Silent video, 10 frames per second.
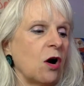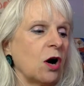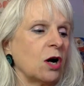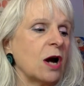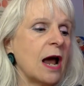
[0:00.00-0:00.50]

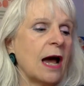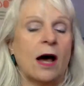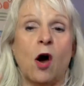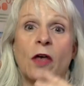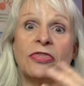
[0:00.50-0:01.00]
are
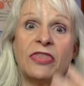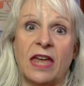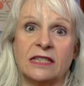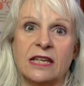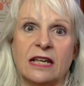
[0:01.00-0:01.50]

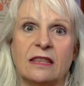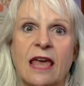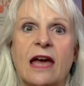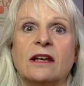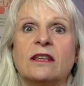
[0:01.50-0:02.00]
authentic,
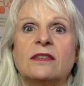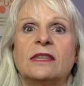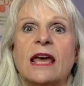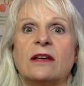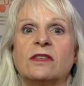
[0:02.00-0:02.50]
that
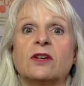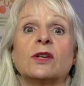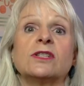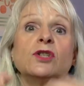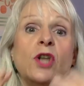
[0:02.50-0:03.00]
there
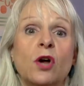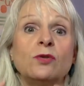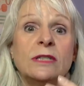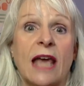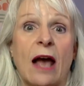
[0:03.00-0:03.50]
is no
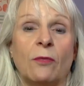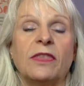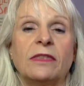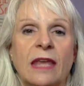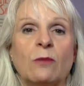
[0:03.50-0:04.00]
doubt
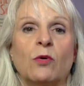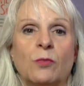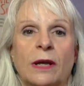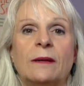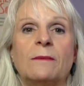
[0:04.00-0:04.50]
that they were
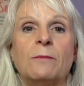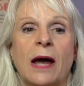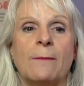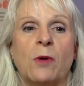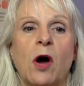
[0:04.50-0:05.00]
written
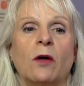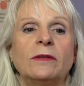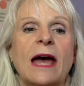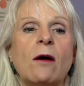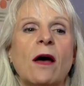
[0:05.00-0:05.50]
by Paul.
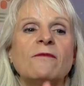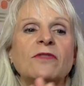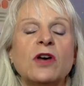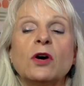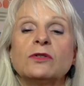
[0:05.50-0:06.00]
Now, of
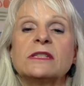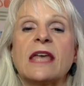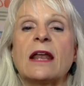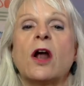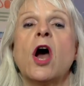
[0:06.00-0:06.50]
those
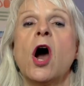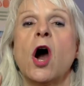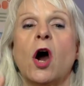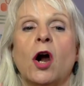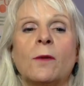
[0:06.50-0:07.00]
that
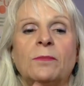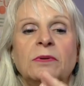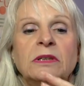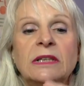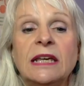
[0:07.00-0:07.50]
are
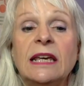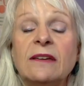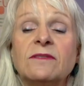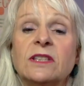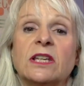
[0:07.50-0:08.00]

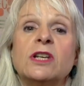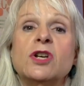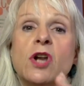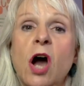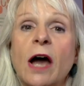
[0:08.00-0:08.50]
believed to
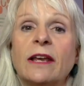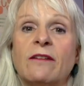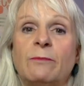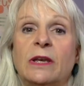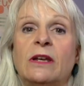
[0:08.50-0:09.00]
not
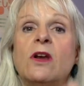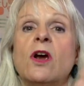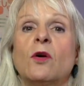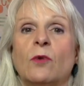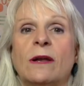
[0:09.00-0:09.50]
have been
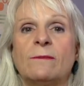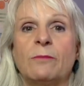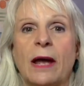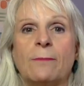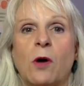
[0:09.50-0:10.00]
written
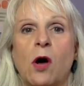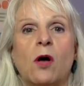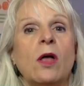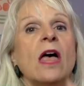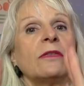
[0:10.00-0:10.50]
by
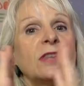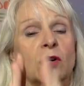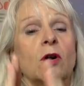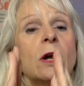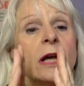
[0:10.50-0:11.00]
Paul, there
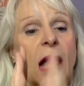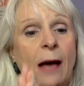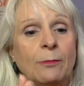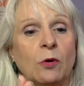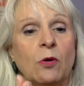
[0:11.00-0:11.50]
are a
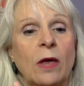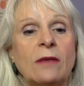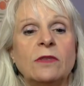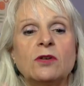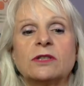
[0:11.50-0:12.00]
couple,
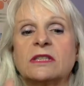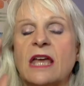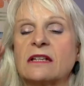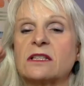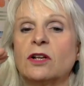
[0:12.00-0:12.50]
and
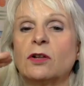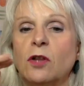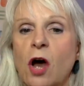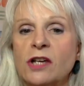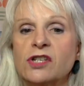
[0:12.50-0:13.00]
that's
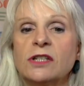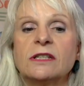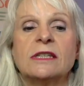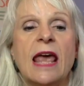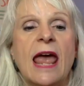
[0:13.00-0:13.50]

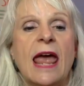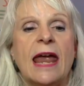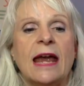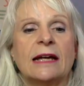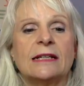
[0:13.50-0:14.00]
Colossians
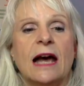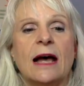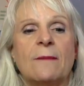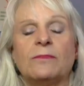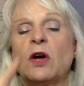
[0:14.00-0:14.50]
and
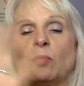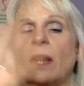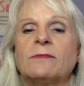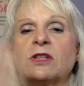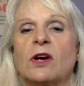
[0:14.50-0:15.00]
no,
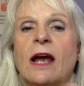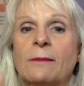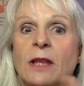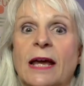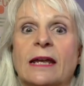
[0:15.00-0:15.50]
I'm sorry, I'm
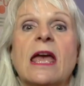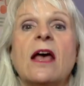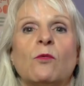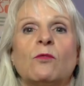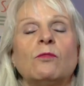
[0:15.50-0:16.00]
lying.
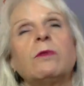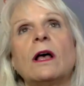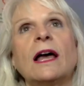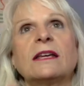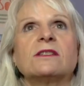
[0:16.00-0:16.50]
Well,
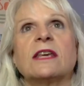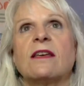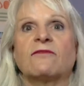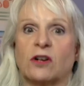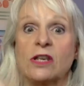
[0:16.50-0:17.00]
I could say
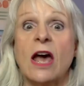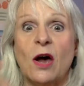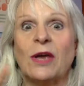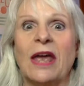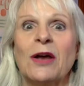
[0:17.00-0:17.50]
that first.
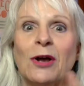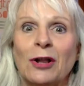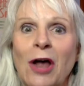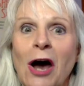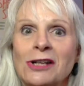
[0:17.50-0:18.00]
Okay,
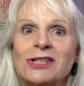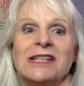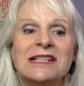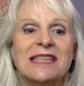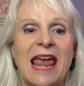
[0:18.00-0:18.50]

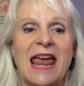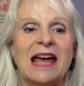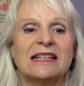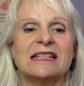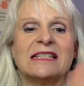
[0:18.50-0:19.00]
Colossians
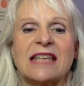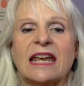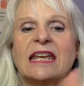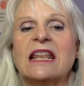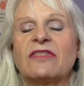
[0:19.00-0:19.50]
and
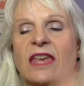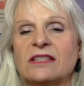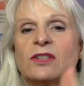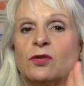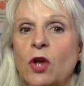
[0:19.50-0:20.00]
Second
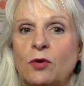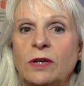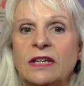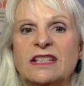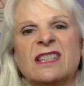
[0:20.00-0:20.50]

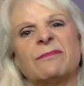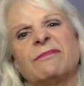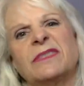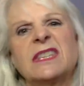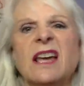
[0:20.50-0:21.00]
Thessalonians.
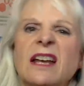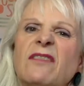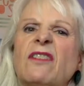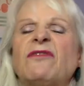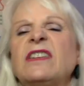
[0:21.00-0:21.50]
It's kind
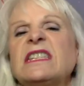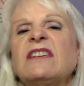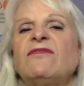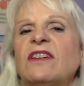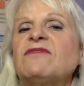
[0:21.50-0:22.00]
of a
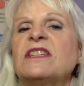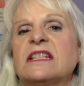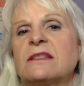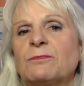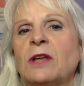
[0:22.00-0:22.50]
50-50
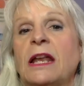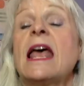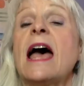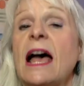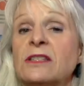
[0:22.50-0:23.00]
split
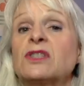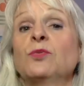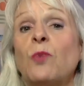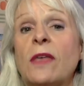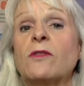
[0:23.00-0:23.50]
as to
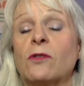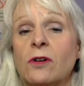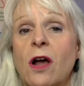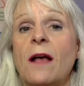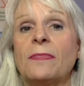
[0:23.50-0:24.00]
whether or
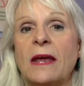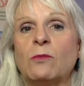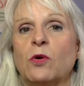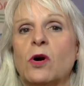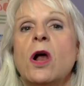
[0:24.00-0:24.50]
not they
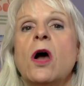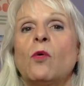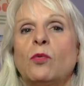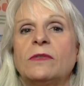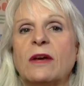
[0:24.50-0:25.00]
were
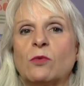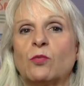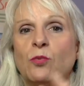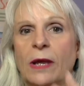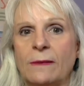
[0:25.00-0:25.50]

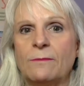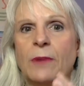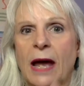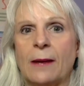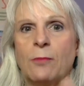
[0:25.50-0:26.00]
written
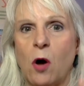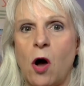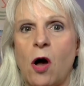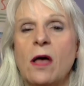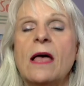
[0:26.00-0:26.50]
by
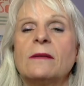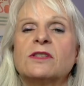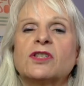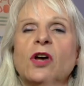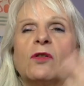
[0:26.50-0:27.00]
Paul.
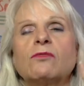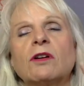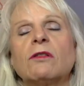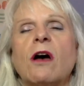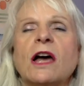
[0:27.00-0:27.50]
So
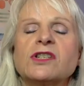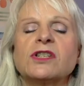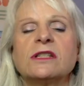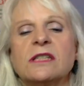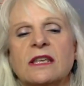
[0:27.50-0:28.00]

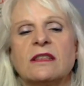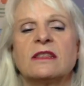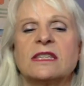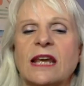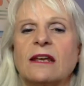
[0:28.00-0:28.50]
Colossians and
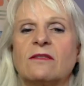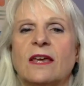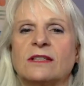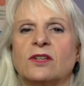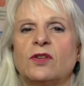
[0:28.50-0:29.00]
Second
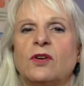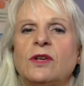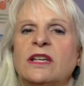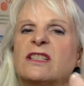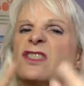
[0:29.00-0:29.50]

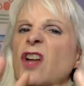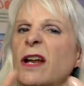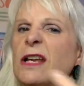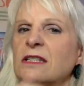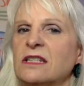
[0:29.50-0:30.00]
Thessalonians not
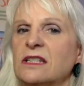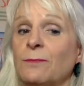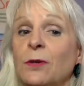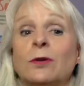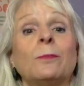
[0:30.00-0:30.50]
as
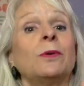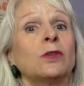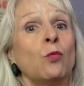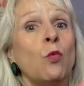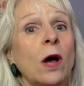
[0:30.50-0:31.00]
disputed, but
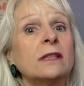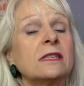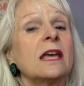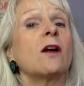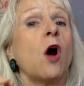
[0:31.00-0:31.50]
the ones
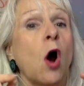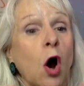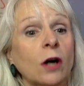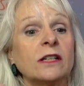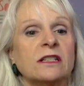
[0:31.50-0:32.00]
that
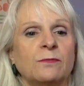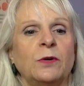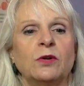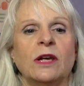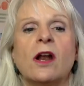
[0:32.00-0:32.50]
are
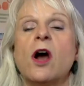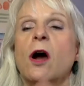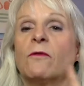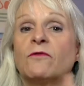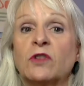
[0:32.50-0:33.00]
disputed,
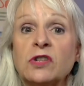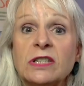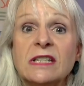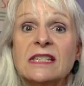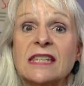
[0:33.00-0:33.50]
First
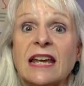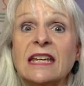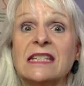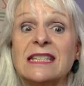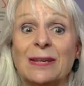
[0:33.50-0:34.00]
and
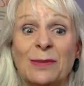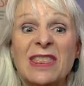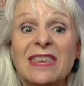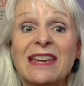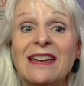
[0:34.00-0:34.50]
Second
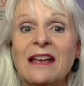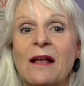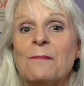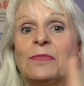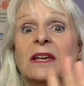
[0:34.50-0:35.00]
Timothy,
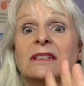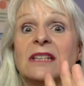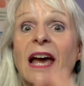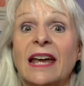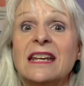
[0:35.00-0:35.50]

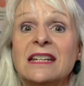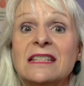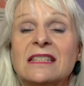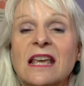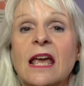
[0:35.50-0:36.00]

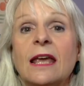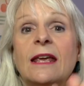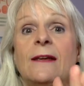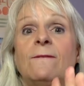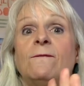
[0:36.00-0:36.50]
Titus,
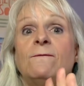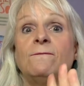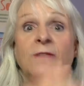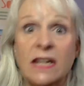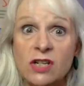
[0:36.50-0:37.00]

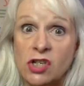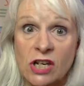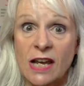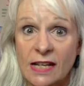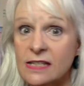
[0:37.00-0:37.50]

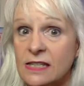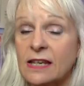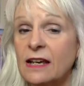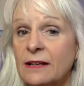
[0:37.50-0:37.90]
Ephesians.